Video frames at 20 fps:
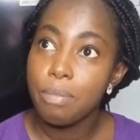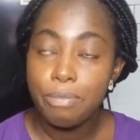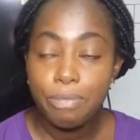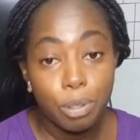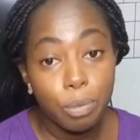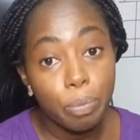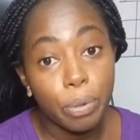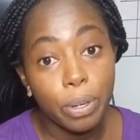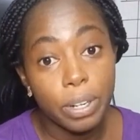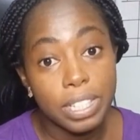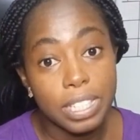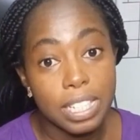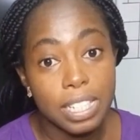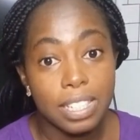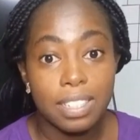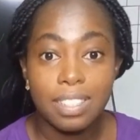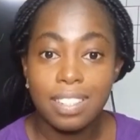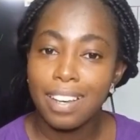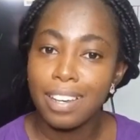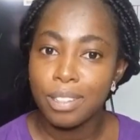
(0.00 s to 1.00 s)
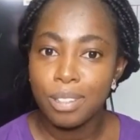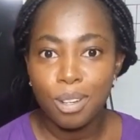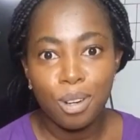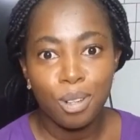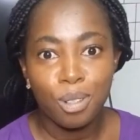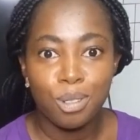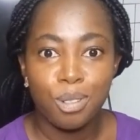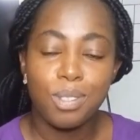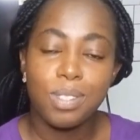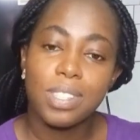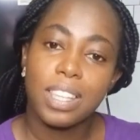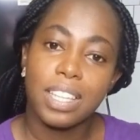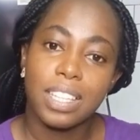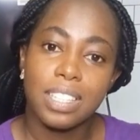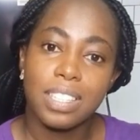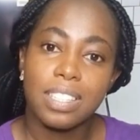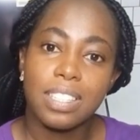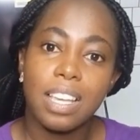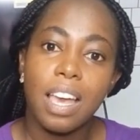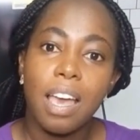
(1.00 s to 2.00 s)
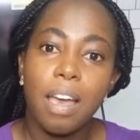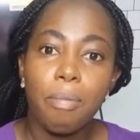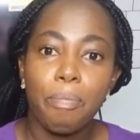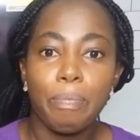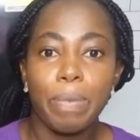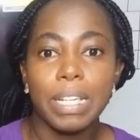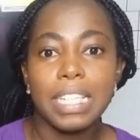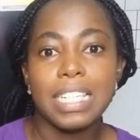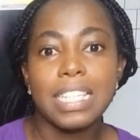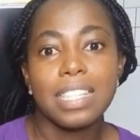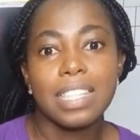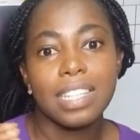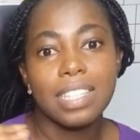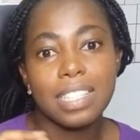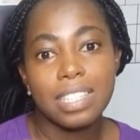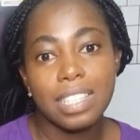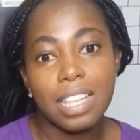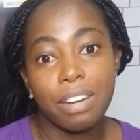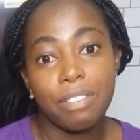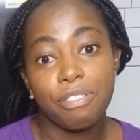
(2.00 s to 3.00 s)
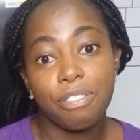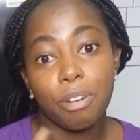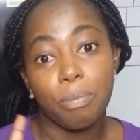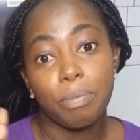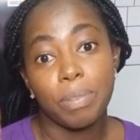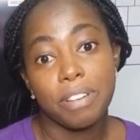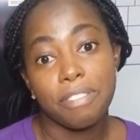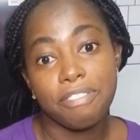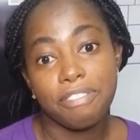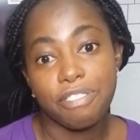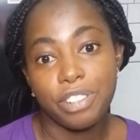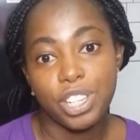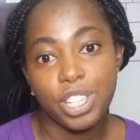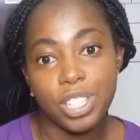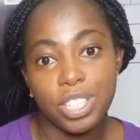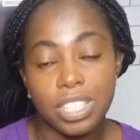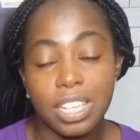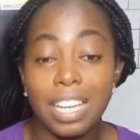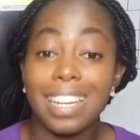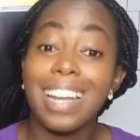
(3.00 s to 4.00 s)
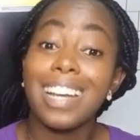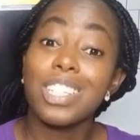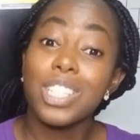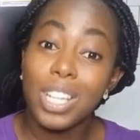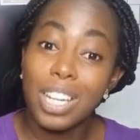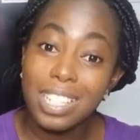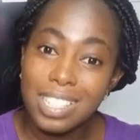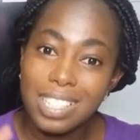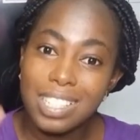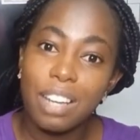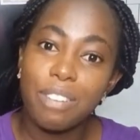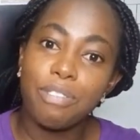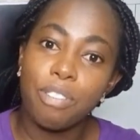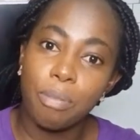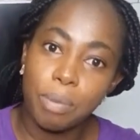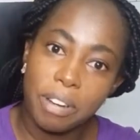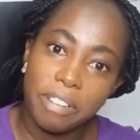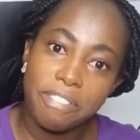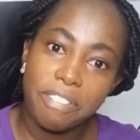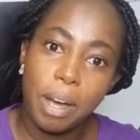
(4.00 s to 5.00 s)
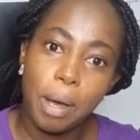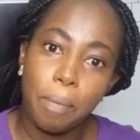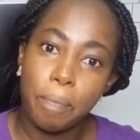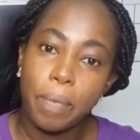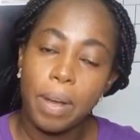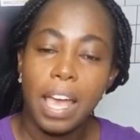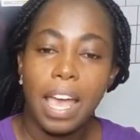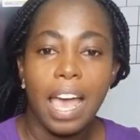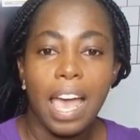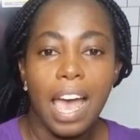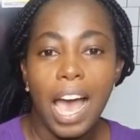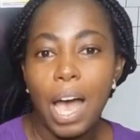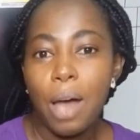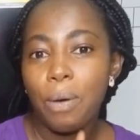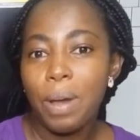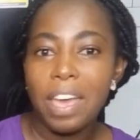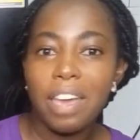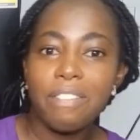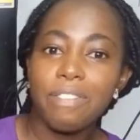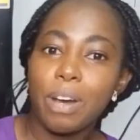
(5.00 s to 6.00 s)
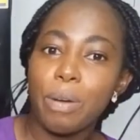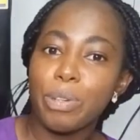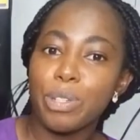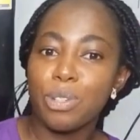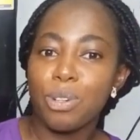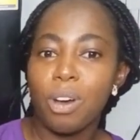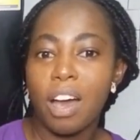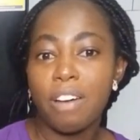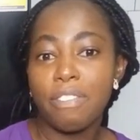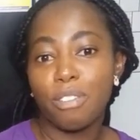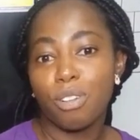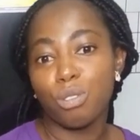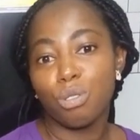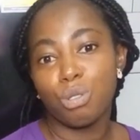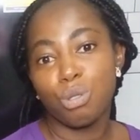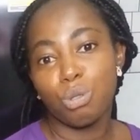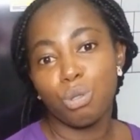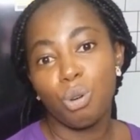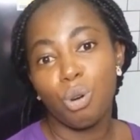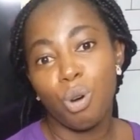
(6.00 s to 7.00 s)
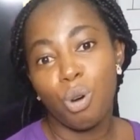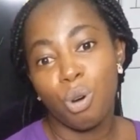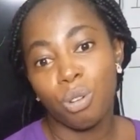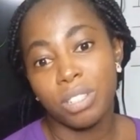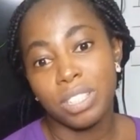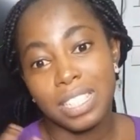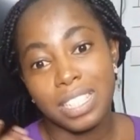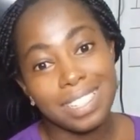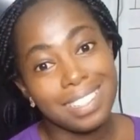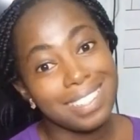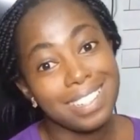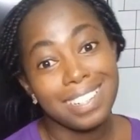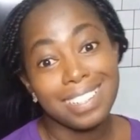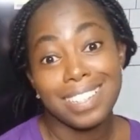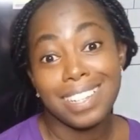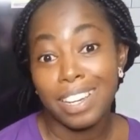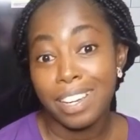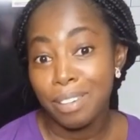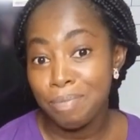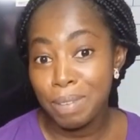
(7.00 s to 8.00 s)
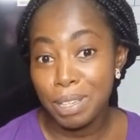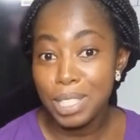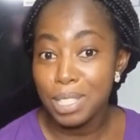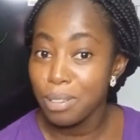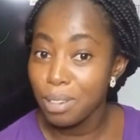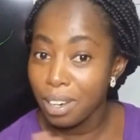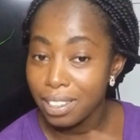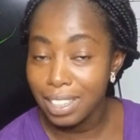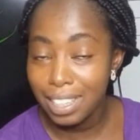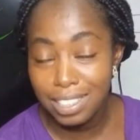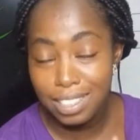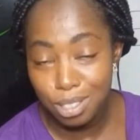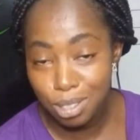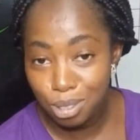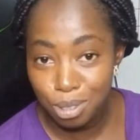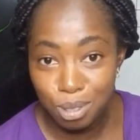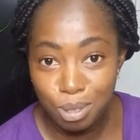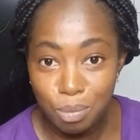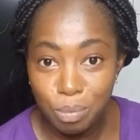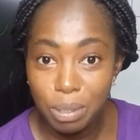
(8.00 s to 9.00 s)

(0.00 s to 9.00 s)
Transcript: food poison and all those things? But these things start from the fridge and actually start from the farm. However, we do not have control on the material that is used to